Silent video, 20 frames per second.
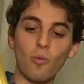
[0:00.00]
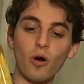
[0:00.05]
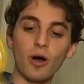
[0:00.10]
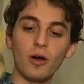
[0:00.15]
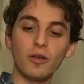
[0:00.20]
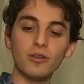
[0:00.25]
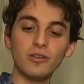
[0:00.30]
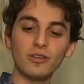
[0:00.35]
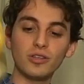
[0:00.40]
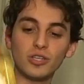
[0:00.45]

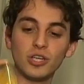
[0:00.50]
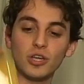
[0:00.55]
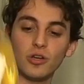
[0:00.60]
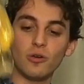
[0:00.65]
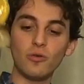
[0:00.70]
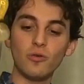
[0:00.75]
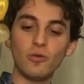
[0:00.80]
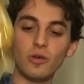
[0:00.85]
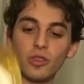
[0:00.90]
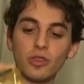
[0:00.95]
One,
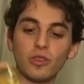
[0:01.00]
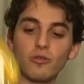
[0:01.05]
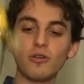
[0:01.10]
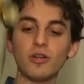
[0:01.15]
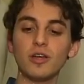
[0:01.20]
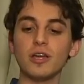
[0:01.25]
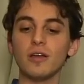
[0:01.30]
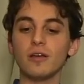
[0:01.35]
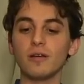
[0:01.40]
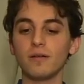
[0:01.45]
two,
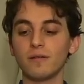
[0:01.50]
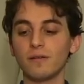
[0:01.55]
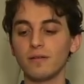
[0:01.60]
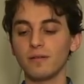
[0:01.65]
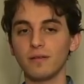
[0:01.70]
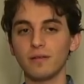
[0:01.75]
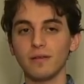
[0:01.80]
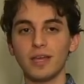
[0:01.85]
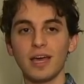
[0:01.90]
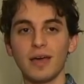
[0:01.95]
three.
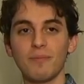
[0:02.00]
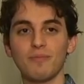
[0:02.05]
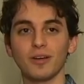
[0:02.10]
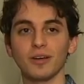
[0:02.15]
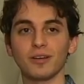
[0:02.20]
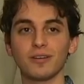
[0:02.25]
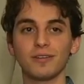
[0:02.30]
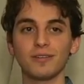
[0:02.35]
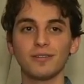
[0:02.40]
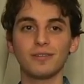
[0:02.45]

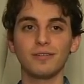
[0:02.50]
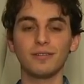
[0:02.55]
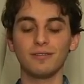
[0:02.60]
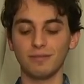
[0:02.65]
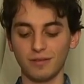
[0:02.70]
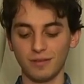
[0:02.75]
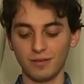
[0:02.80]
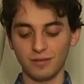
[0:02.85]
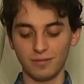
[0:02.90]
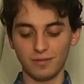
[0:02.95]
Epic.
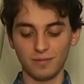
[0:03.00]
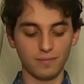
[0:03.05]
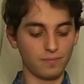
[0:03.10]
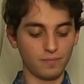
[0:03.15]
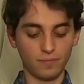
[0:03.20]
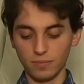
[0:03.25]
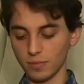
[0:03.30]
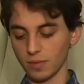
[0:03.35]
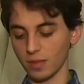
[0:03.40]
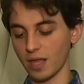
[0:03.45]

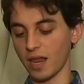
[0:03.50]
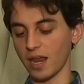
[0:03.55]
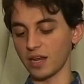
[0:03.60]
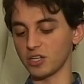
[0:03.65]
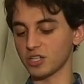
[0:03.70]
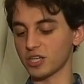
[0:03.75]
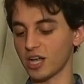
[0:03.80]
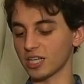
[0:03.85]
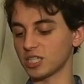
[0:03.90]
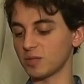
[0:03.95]
And I
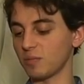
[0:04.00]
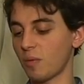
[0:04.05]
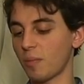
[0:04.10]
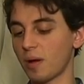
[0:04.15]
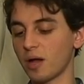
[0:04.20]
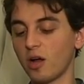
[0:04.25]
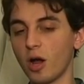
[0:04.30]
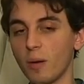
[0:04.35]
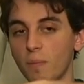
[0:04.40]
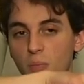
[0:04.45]
just got some on
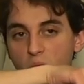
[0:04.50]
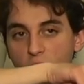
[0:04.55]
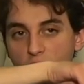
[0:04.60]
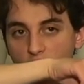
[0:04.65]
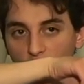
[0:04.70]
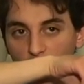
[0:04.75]
my arm.